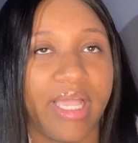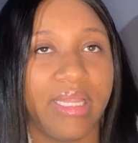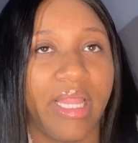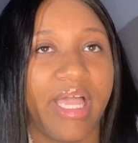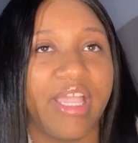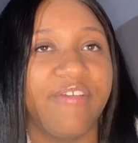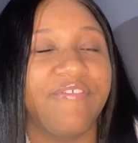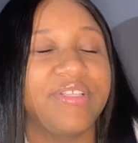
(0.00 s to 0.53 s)

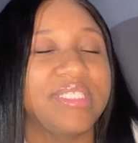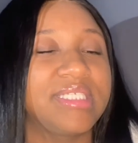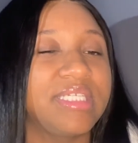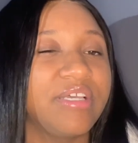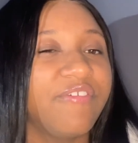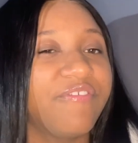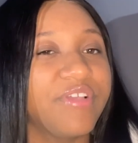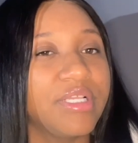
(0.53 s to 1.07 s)
Like, if it
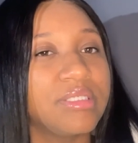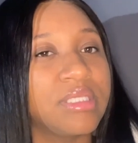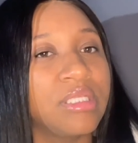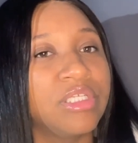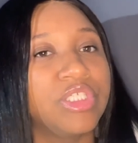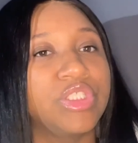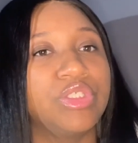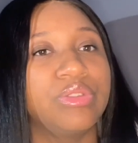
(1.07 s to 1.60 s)
still feels a
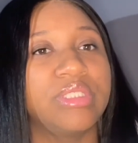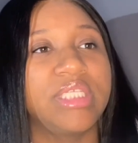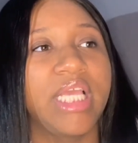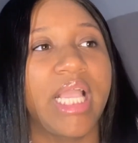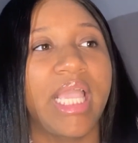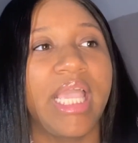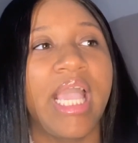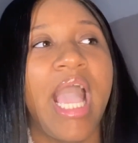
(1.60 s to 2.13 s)
little too
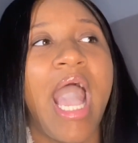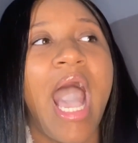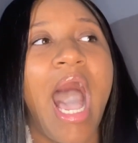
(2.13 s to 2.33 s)
sticky,